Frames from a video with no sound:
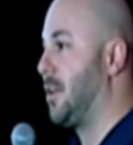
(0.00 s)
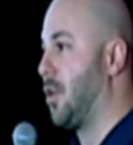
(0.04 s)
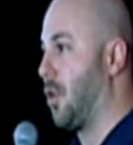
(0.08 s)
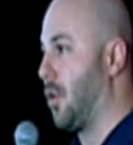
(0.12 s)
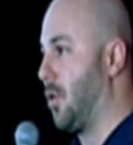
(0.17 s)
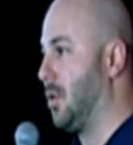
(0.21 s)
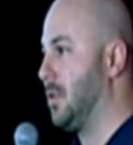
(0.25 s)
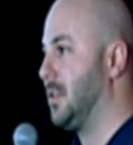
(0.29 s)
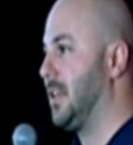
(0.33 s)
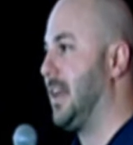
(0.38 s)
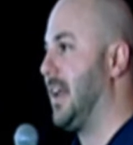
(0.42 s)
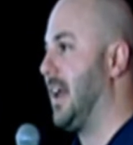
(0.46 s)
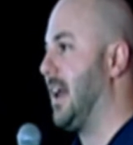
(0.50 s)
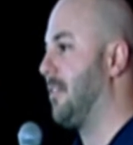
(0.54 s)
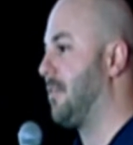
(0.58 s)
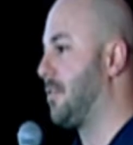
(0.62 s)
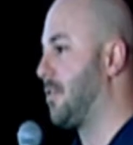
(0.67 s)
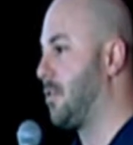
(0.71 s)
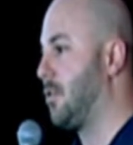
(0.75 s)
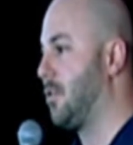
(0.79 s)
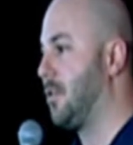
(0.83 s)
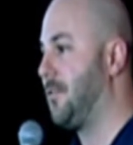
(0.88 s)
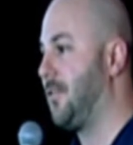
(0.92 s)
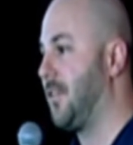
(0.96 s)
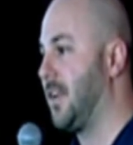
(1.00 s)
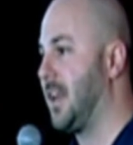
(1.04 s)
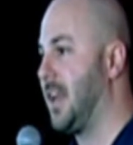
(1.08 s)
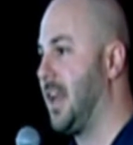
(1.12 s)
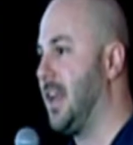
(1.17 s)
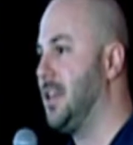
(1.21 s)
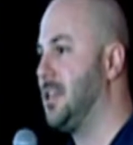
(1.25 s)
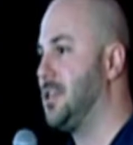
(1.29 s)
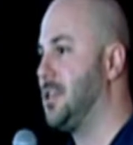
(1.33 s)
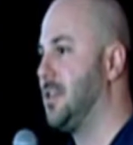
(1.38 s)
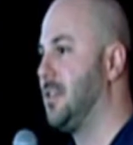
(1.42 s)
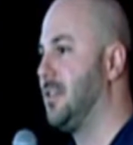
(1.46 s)
currently have
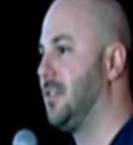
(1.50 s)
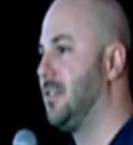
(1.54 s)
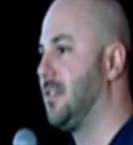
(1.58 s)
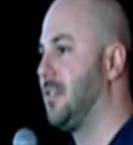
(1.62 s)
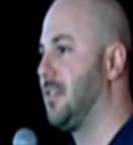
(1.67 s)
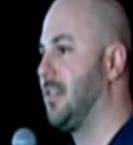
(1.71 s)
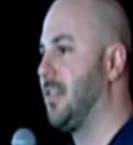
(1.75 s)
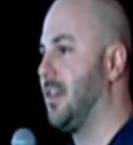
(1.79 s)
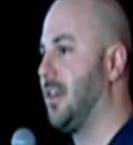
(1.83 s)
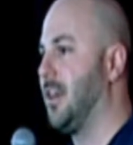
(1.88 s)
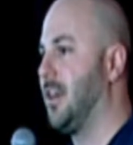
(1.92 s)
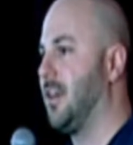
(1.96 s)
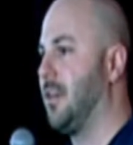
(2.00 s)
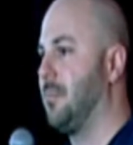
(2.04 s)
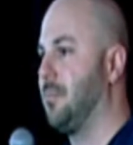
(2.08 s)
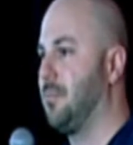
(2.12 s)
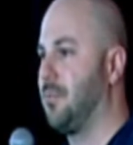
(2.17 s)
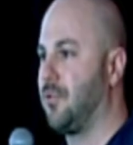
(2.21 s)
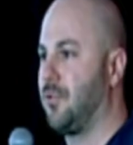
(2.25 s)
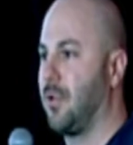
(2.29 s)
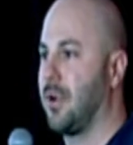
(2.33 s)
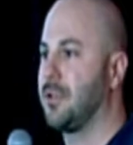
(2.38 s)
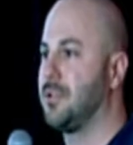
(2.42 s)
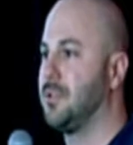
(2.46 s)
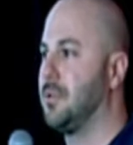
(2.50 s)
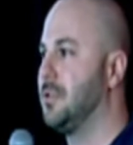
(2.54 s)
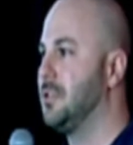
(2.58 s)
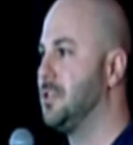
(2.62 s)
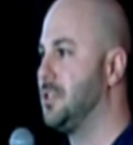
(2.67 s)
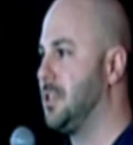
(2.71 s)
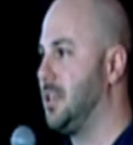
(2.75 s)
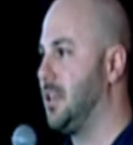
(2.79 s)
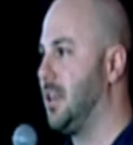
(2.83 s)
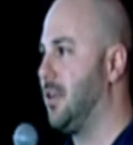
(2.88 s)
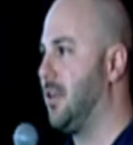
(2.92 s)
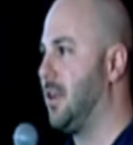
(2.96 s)
certifications, structural
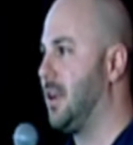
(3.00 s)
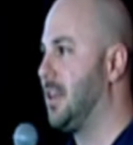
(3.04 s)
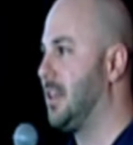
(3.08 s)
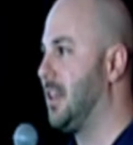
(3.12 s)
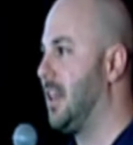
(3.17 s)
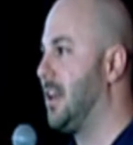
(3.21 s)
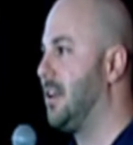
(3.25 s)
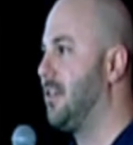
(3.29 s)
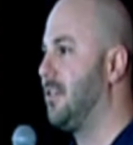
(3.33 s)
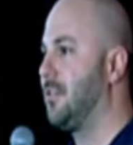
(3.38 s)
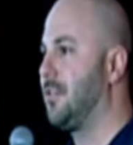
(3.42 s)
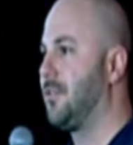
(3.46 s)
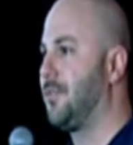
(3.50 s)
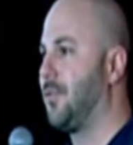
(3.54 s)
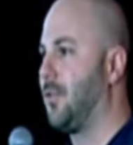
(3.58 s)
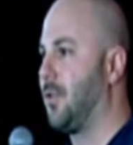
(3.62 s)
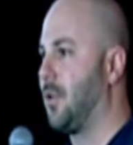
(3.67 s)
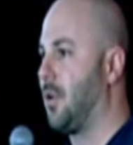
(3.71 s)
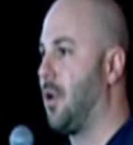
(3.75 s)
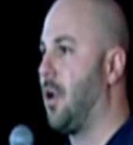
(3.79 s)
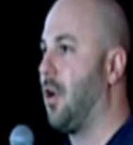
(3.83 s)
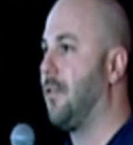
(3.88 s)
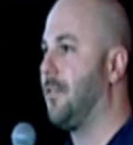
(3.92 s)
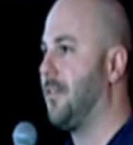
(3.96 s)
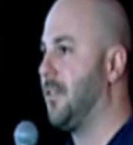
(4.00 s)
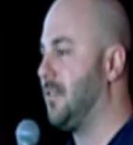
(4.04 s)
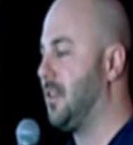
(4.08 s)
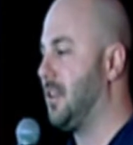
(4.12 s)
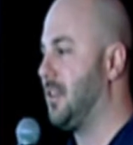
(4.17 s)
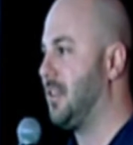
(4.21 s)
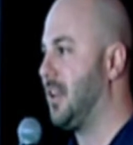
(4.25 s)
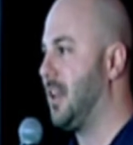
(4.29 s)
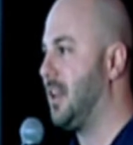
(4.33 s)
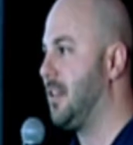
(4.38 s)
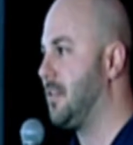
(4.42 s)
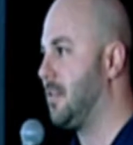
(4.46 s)
engineering letters for all 50
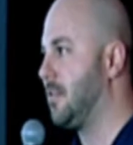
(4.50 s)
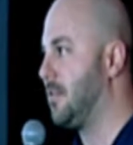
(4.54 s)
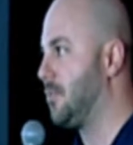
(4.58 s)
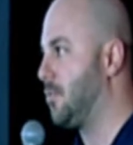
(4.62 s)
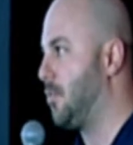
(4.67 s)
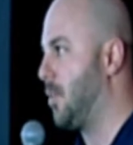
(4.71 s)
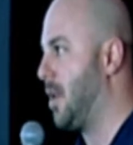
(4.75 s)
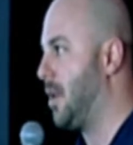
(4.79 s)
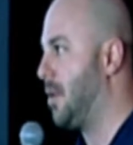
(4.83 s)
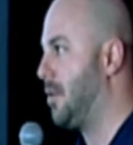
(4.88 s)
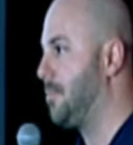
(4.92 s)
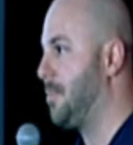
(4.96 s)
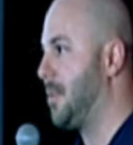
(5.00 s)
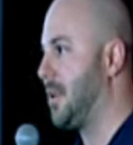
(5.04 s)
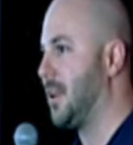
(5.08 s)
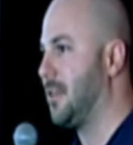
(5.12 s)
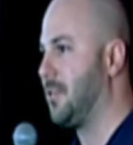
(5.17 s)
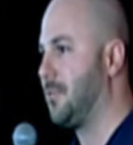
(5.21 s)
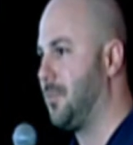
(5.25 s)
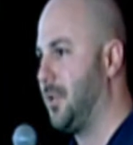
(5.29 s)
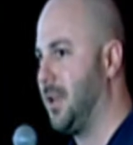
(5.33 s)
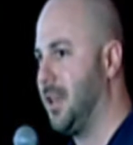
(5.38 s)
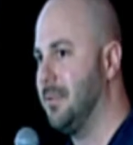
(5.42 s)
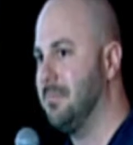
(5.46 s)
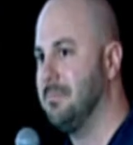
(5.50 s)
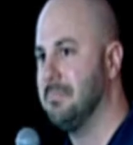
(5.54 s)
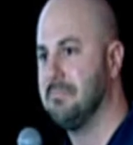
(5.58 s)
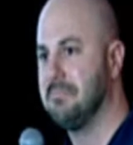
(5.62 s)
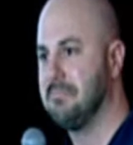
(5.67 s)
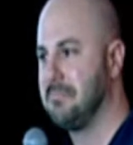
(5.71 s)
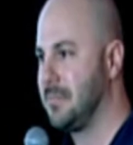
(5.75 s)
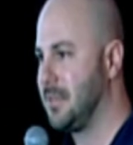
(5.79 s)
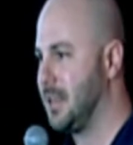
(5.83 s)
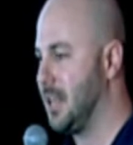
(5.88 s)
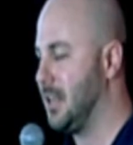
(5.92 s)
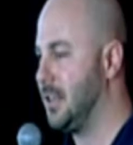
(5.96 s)
states as well, because we
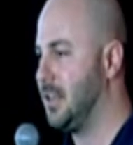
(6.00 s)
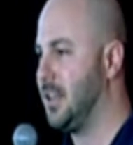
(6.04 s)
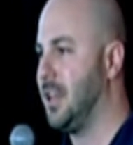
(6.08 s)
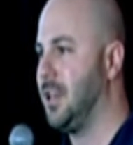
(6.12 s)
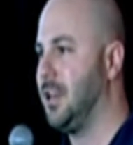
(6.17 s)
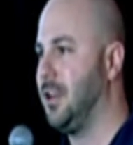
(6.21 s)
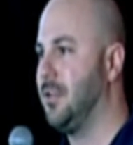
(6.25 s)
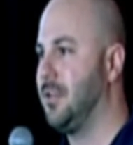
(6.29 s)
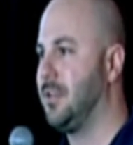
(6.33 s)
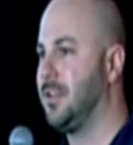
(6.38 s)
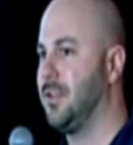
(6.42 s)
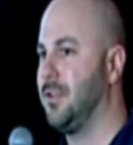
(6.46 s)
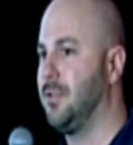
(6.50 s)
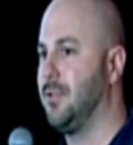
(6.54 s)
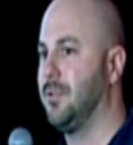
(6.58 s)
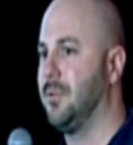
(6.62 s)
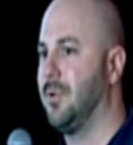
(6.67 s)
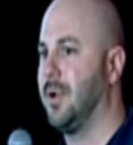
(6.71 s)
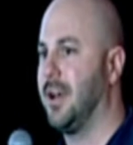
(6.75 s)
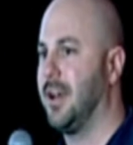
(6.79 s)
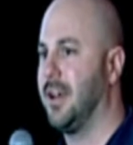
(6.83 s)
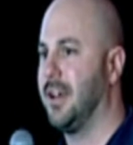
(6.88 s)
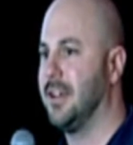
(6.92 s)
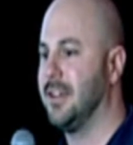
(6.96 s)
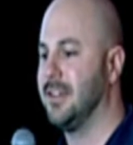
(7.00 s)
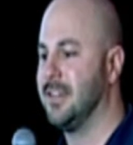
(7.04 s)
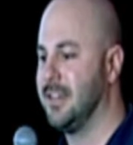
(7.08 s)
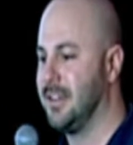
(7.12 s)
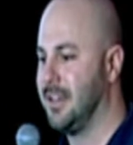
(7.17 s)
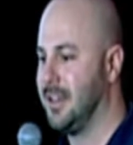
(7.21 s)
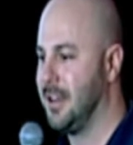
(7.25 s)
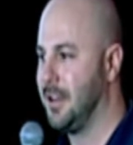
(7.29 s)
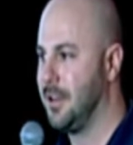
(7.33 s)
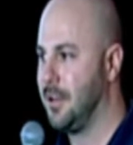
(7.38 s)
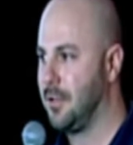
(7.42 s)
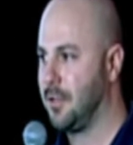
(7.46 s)
continue to
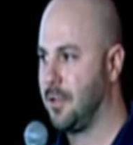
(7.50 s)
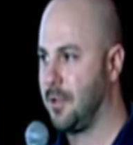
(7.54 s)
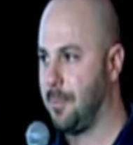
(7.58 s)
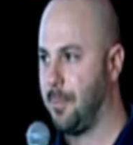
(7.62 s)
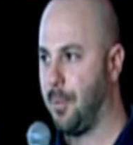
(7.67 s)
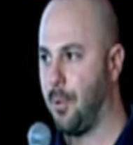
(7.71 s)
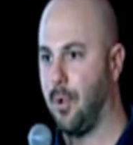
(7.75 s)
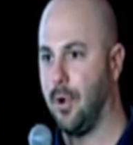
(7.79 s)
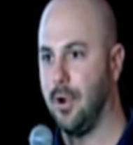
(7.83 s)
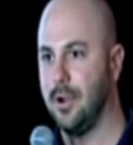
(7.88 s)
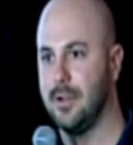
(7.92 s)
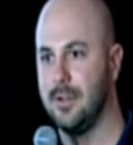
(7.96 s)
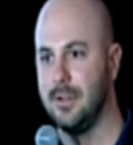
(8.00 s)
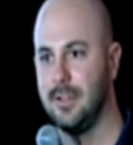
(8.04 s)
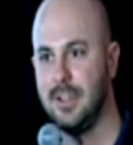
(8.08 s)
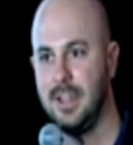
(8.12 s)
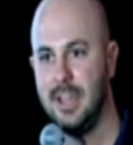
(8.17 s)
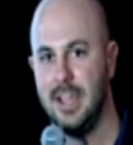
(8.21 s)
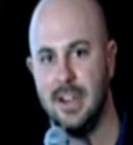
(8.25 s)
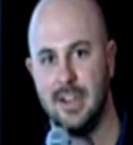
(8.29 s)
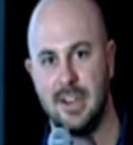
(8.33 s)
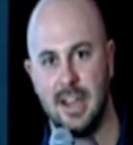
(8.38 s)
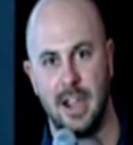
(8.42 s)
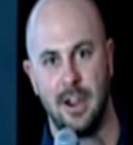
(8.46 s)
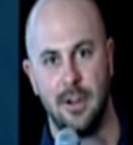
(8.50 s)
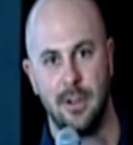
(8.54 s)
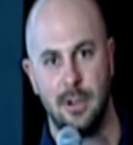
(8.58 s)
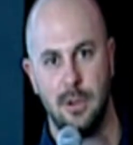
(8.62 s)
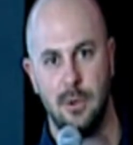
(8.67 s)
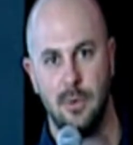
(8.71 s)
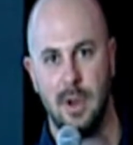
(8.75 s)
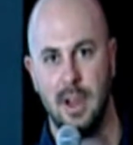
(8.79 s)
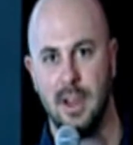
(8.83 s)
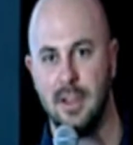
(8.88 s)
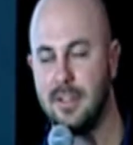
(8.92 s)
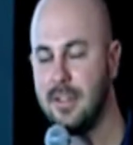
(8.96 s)
support the entire
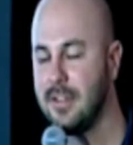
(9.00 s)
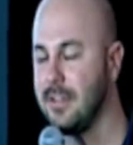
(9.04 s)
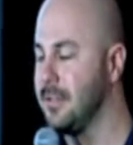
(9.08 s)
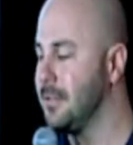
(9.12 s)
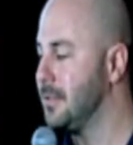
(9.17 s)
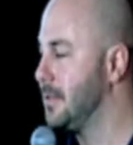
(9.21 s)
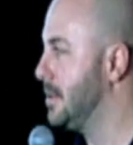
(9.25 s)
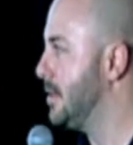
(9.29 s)
US.